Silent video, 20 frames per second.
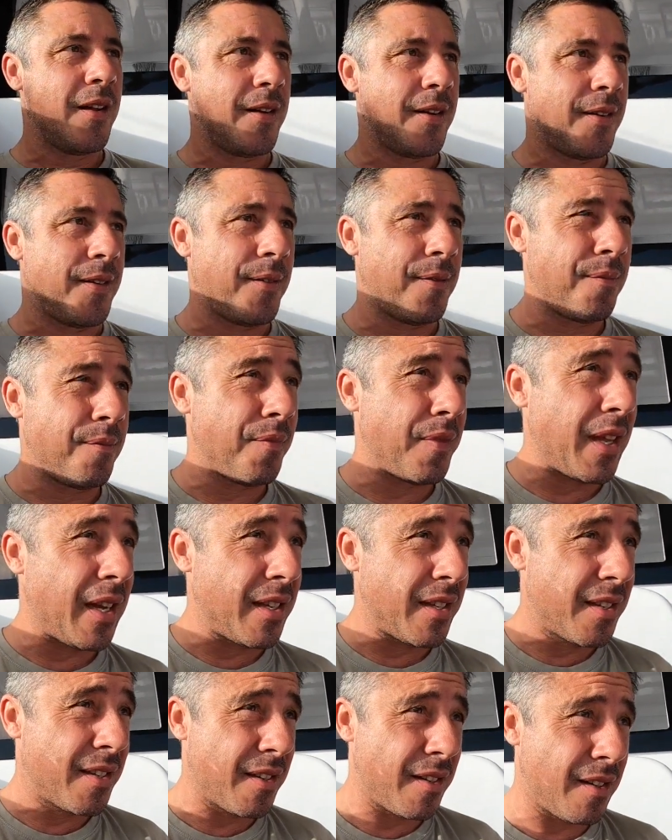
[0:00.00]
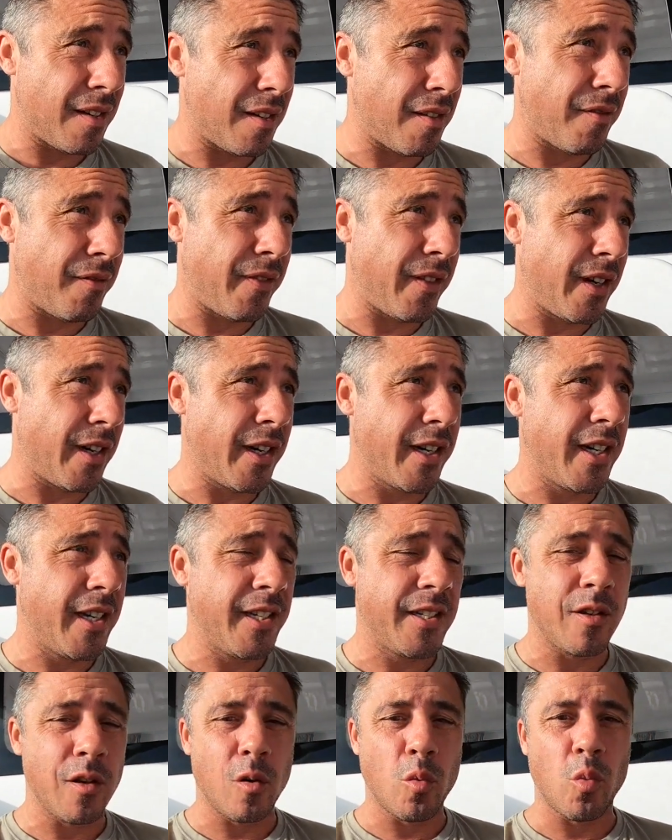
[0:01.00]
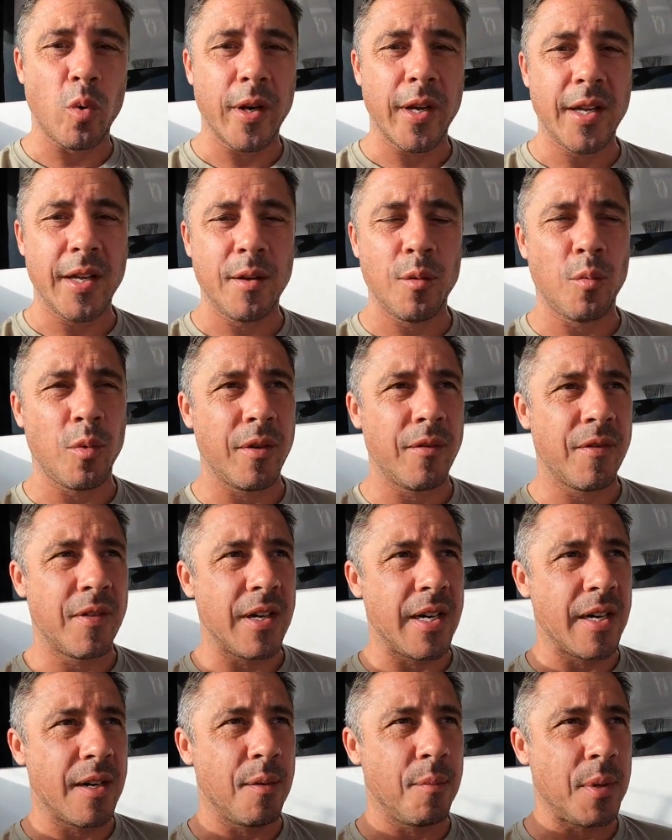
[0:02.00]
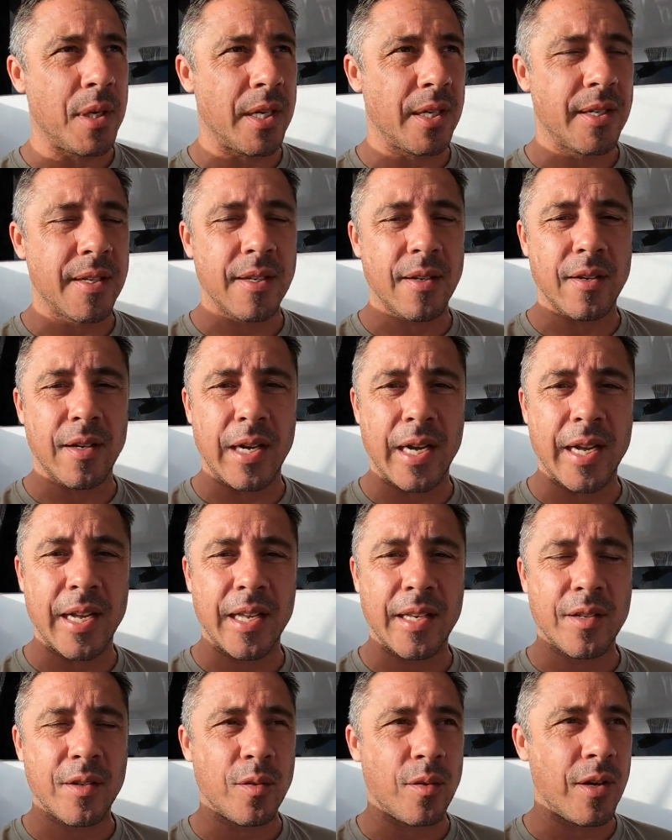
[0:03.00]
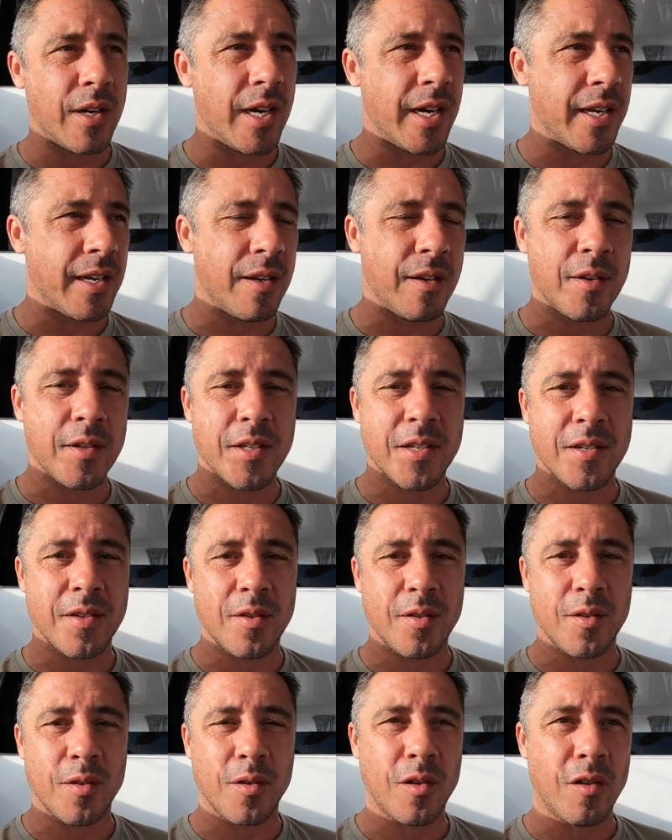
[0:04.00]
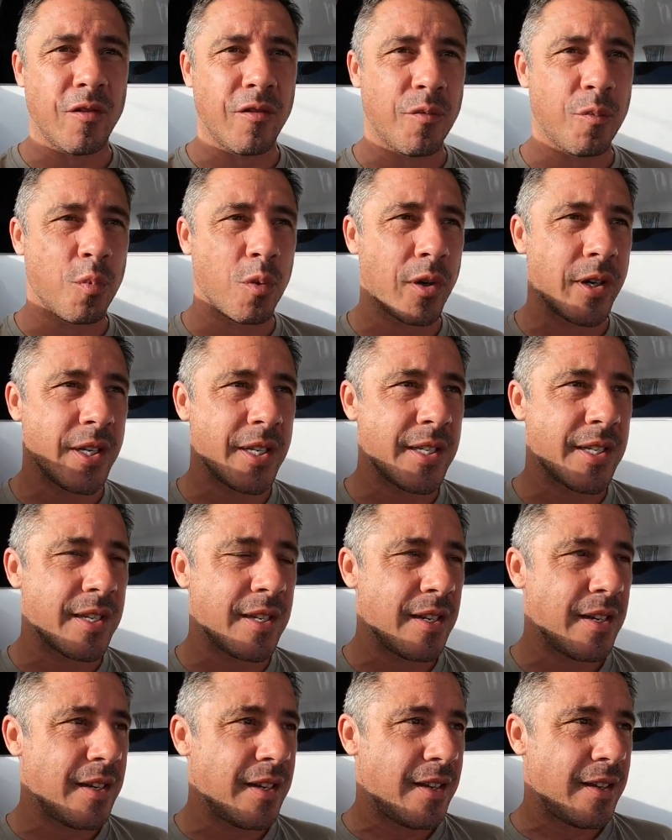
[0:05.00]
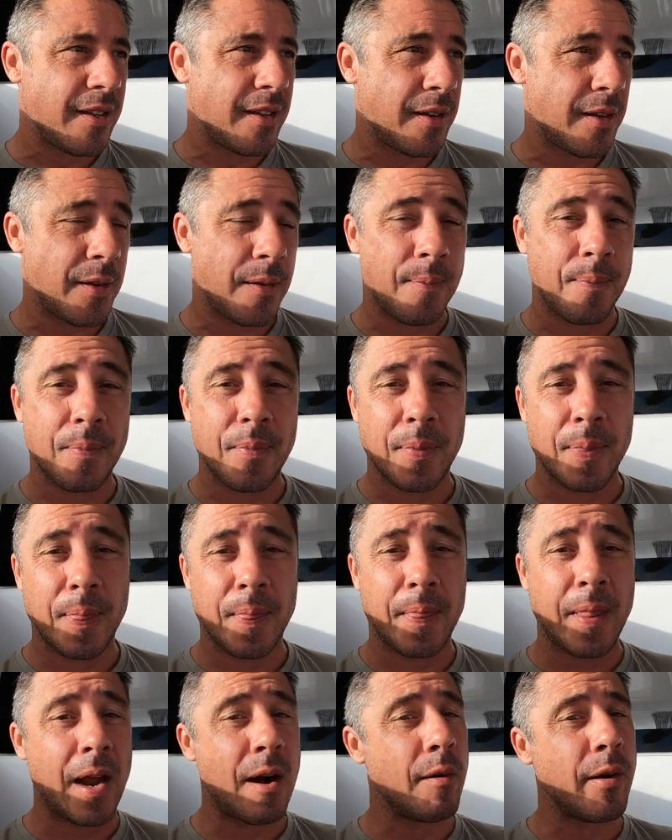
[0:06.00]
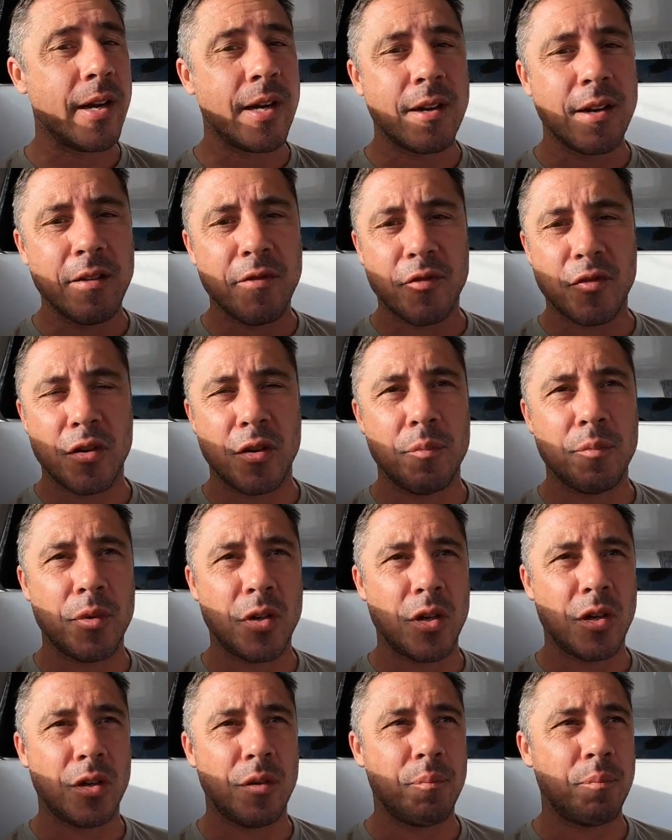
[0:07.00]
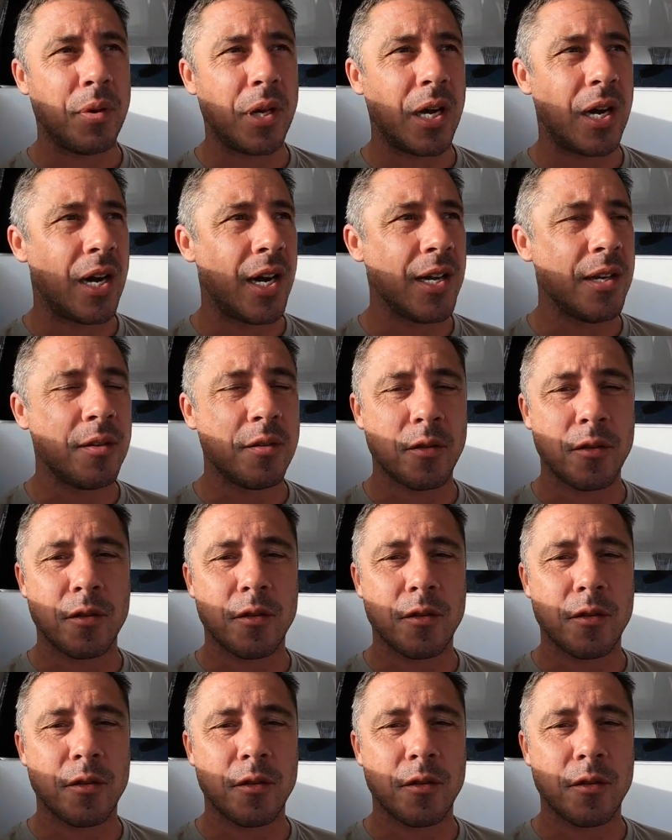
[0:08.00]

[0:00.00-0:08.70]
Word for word: Um, there's uh, very little wind, we've got about uh, 8 to 9 knots of breeze, um, directly from behind on